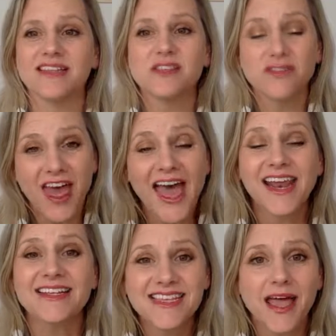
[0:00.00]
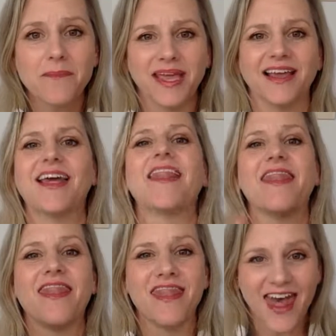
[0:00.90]
And so that is coming.
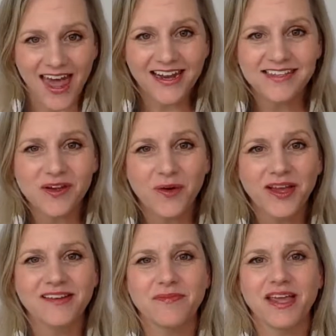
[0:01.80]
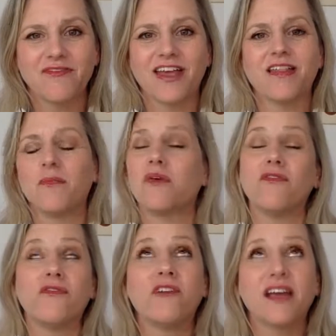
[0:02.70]
That is going to be
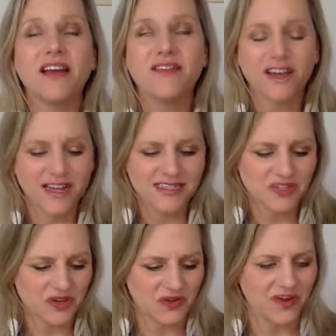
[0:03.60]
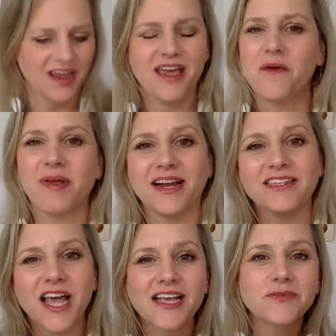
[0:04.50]
available very, very soon. But I
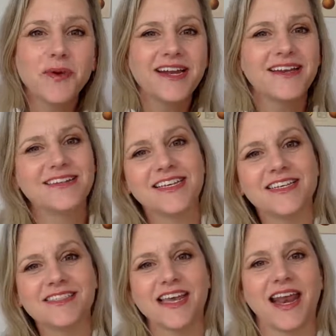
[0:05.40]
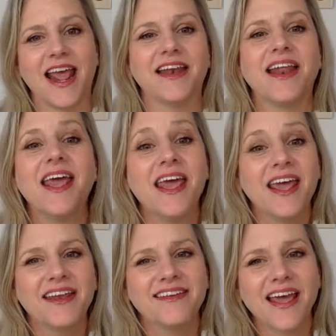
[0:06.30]
just wanted to tease it and
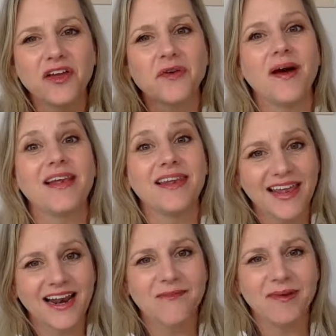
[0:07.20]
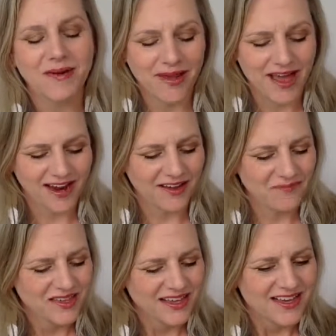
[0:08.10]
tell you a little bit about it.
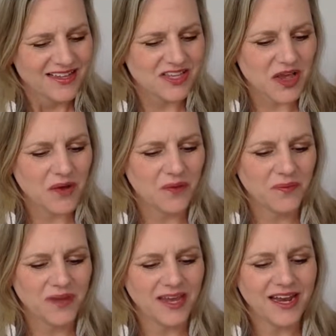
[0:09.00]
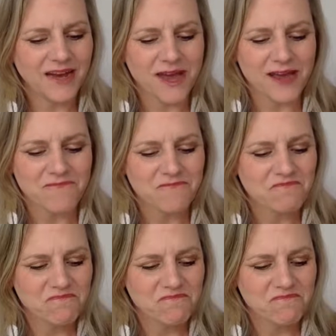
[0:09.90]
So anyway,